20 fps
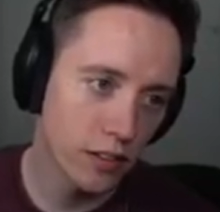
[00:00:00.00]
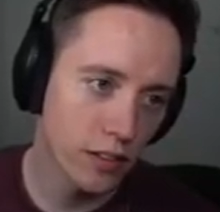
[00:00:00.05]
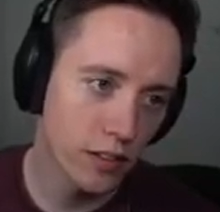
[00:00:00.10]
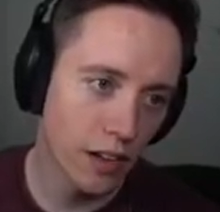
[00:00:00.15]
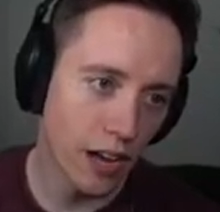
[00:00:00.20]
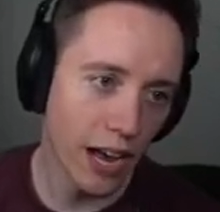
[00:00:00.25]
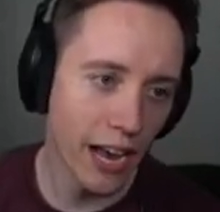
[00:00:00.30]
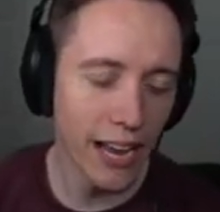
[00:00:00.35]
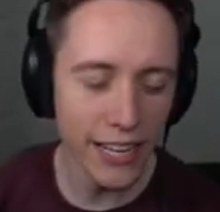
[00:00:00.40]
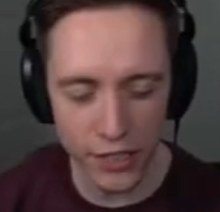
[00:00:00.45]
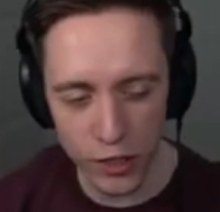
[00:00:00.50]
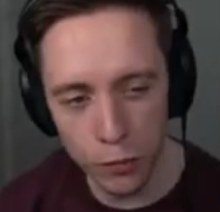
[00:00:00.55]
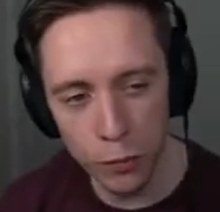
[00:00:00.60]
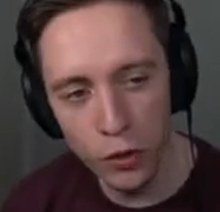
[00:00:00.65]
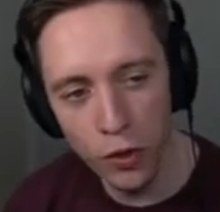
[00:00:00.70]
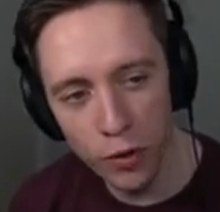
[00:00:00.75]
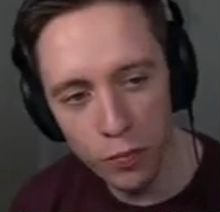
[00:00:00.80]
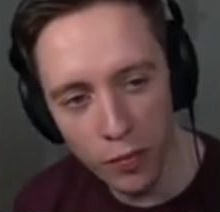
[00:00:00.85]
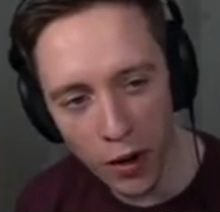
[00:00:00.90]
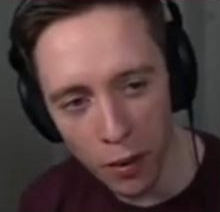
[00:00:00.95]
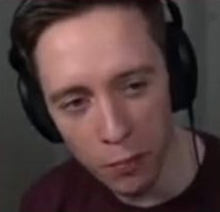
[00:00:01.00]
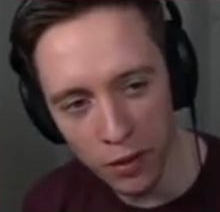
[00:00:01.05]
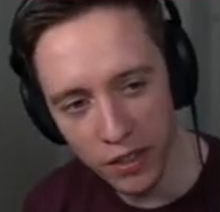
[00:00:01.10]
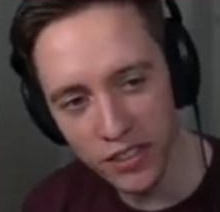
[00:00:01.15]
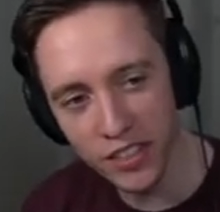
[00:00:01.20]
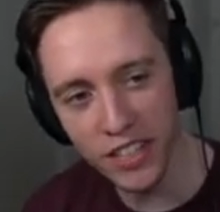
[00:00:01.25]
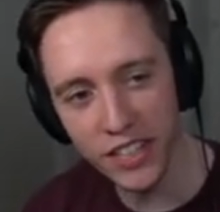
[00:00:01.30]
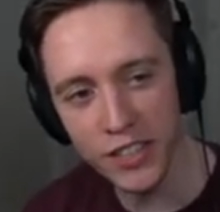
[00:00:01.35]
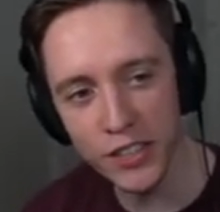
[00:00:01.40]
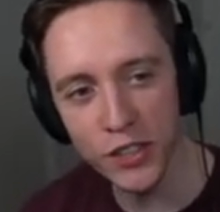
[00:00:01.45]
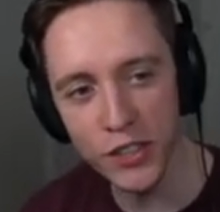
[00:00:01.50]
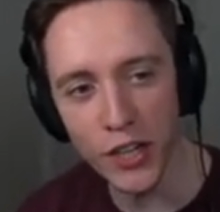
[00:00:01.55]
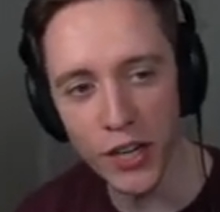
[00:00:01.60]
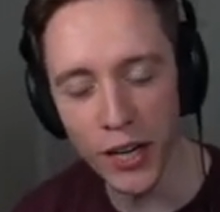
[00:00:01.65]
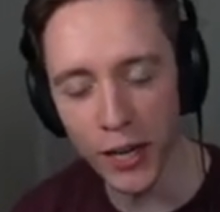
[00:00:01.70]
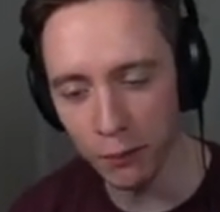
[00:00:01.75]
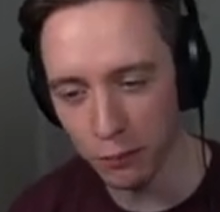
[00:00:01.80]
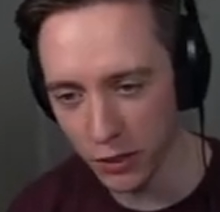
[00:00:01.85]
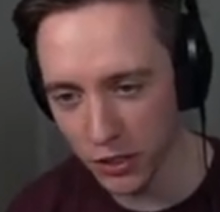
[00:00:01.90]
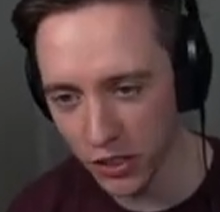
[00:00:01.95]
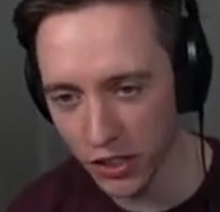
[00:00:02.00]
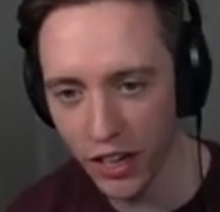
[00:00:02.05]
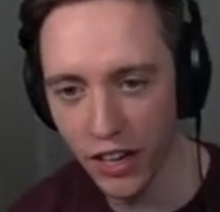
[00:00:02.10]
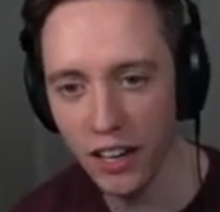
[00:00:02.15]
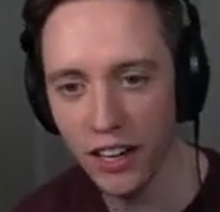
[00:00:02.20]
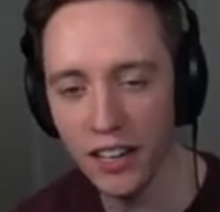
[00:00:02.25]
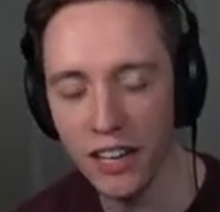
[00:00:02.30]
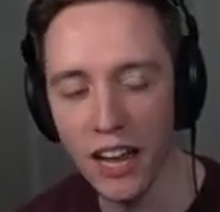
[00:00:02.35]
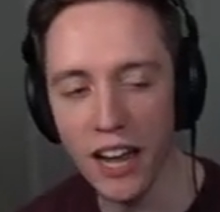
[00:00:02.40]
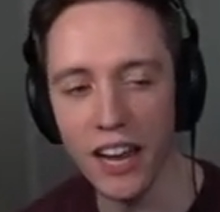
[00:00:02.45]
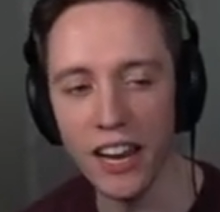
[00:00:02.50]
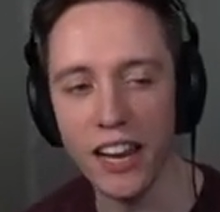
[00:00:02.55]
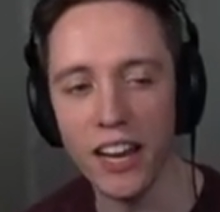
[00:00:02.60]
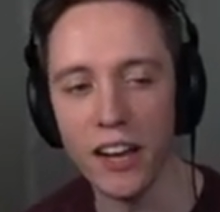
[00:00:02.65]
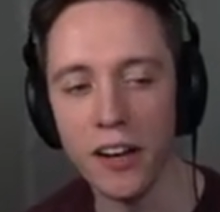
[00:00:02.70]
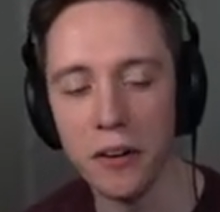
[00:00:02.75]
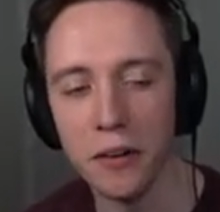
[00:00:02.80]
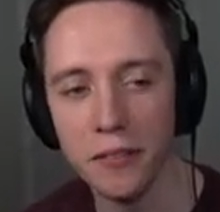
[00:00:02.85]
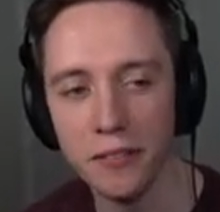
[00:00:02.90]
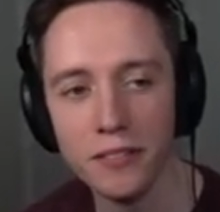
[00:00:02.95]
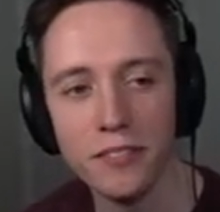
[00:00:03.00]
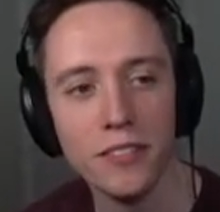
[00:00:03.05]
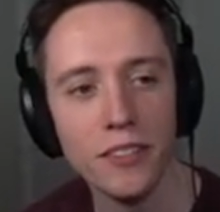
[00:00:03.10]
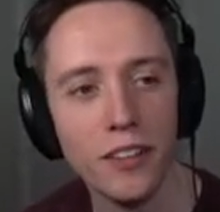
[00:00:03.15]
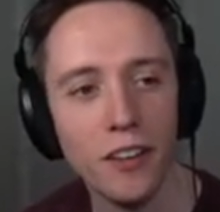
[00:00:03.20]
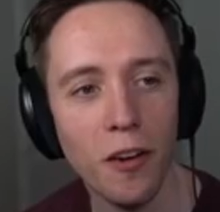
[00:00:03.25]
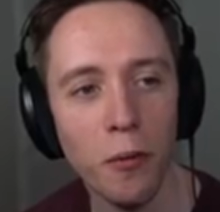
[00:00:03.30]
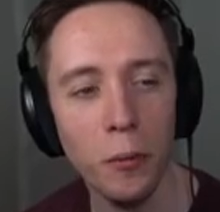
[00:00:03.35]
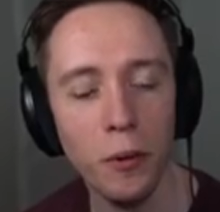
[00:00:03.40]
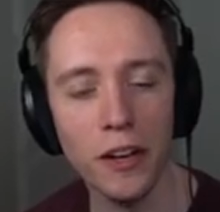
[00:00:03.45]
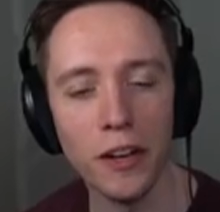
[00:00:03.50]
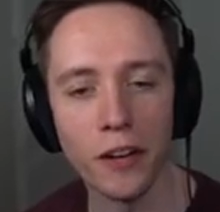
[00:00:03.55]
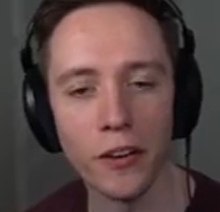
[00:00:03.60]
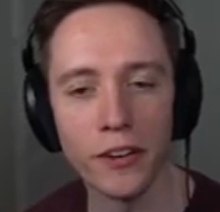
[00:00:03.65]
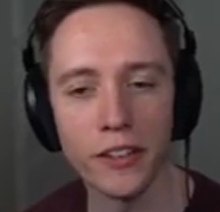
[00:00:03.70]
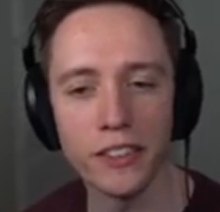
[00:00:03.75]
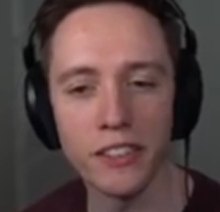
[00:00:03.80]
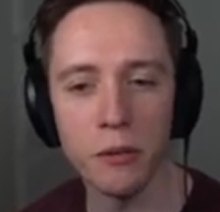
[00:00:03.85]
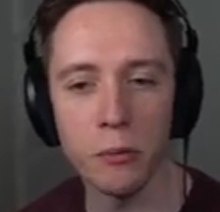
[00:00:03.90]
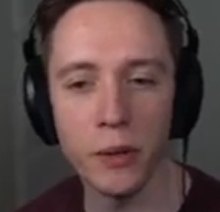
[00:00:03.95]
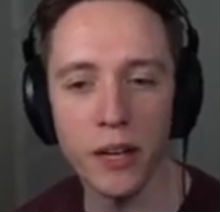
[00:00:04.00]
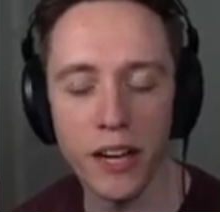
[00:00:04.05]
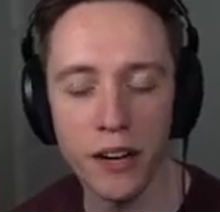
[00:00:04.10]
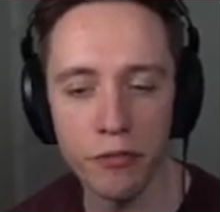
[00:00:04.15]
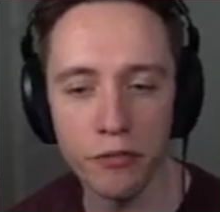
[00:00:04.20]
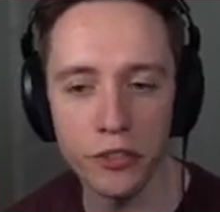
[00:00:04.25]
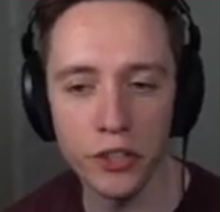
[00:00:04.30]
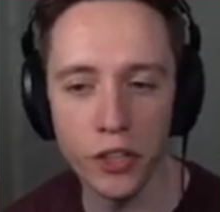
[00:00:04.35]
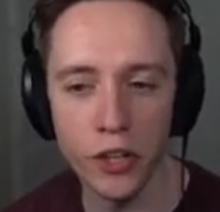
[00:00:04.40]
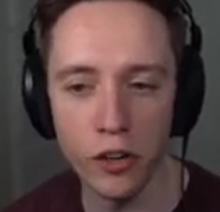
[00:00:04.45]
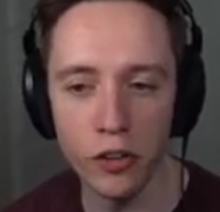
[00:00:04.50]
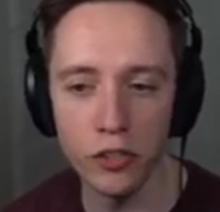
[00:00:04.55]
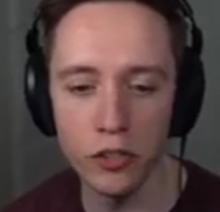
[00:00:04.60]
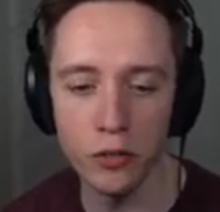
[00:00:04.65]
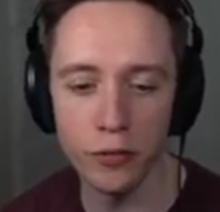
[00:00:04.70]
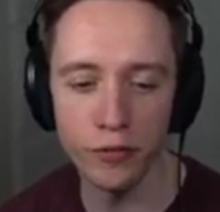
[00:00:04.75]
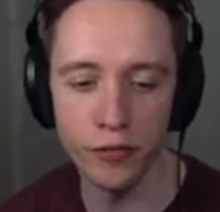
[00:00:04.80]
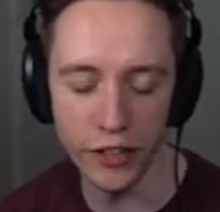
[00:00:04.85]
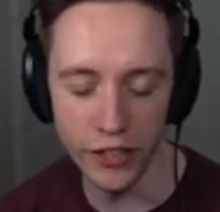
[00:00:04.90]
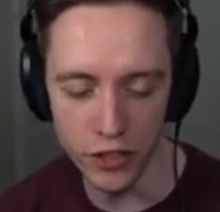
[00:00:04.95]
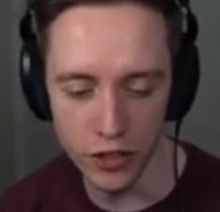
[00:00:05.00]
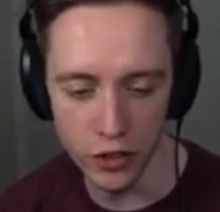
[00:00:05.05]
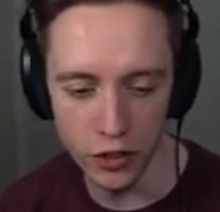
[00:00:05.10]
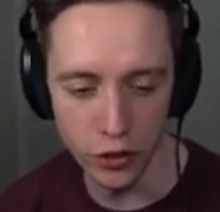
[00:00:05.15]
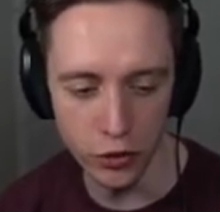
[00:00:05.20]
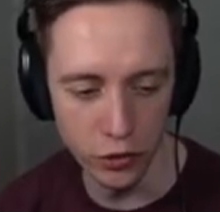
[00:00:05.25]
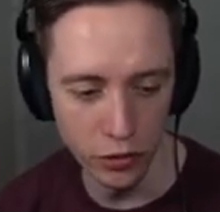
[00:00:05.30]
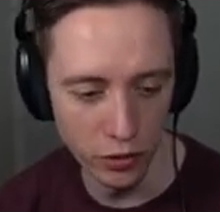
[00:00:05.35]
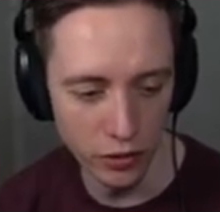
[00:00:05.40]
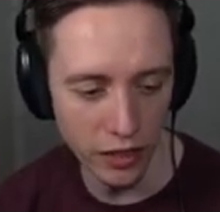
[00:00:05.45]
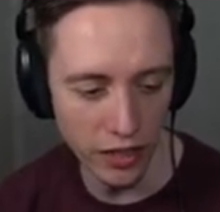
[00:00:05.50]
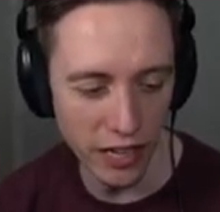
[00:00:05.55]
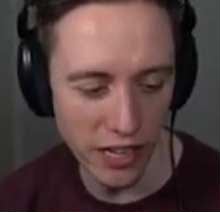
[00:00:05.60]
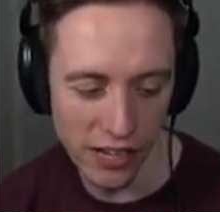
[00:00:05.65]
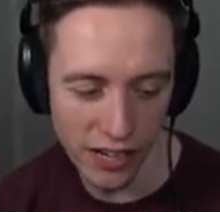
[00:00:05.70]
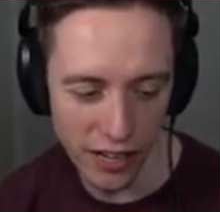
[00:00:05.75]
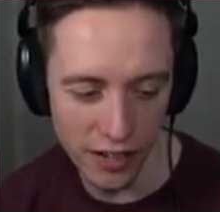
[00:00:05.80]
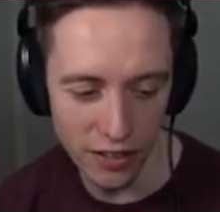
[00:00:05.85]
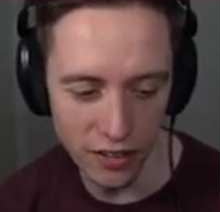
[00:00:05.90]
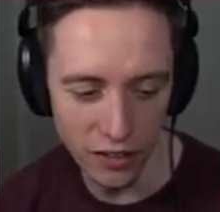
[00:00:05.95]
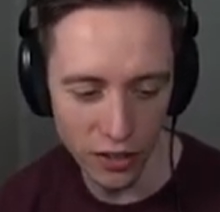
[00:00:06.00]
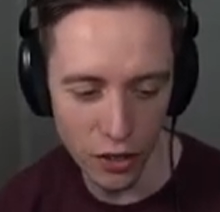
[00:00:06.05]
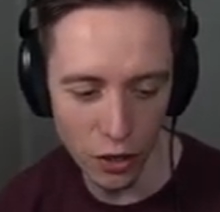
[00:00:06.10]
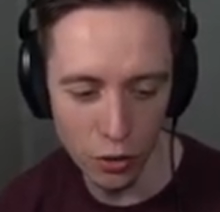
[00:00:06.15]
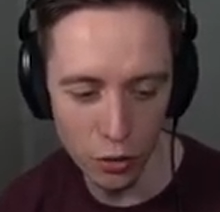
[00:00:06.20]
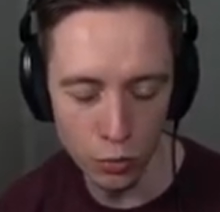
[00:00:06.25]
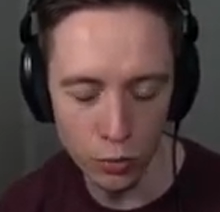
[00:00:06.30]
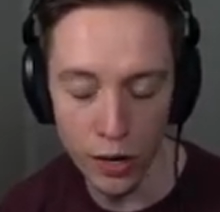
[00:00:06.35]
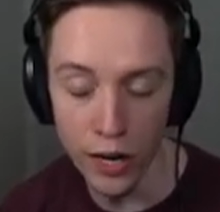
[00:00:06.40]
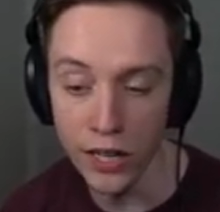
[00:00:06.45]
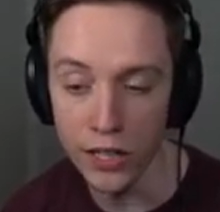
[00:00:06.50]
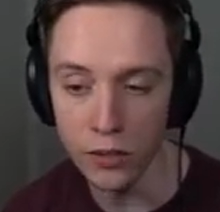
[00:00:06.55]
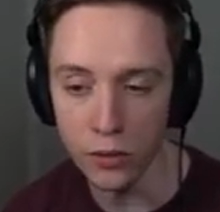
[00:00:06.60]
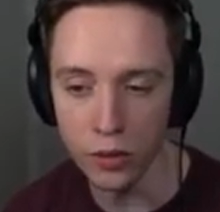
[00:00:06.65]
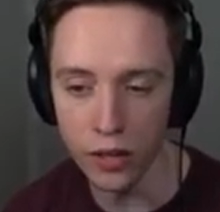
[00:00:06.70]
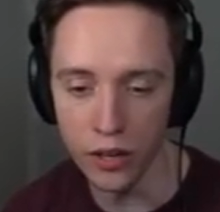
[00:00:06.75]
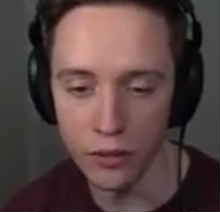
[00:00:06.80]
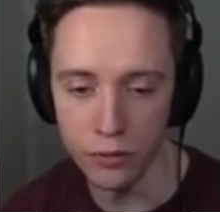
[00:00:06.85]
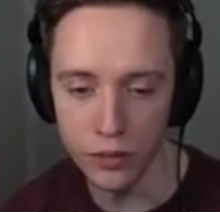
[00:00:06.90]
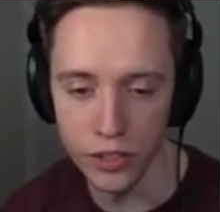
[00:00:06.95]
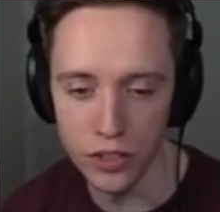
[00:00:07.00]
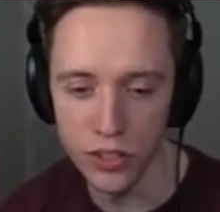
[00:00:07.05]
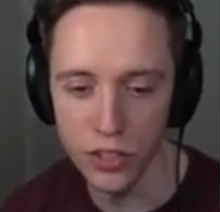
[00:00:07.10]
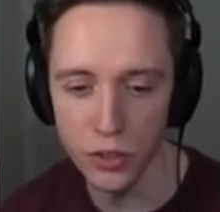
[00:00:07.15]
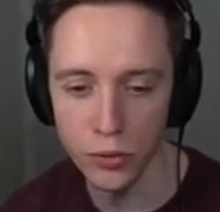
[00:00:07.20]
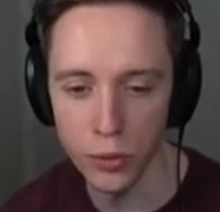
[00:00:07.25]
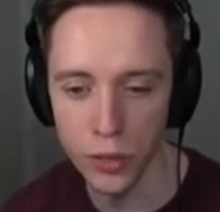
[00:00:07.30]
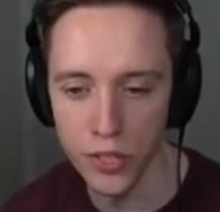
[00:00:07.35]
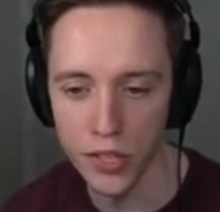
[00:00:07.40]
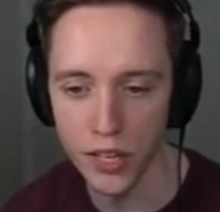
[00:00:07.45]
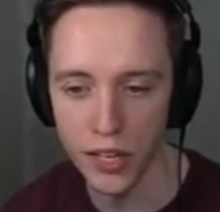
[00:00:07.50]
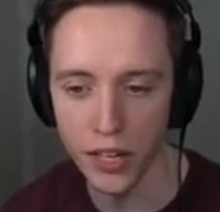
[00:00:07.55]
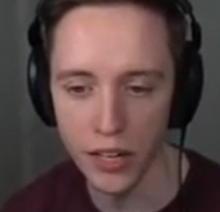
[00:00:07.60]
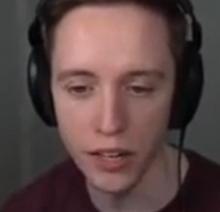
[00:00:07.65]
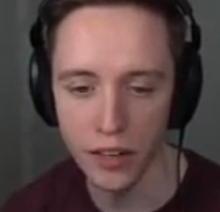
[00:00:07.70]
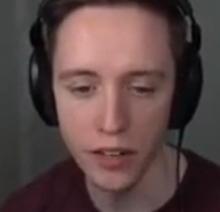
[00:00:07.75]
I had some good moments against the Nameless King. Yeah, yeah. We learned that we have to go to phase two and then go right on every single attack.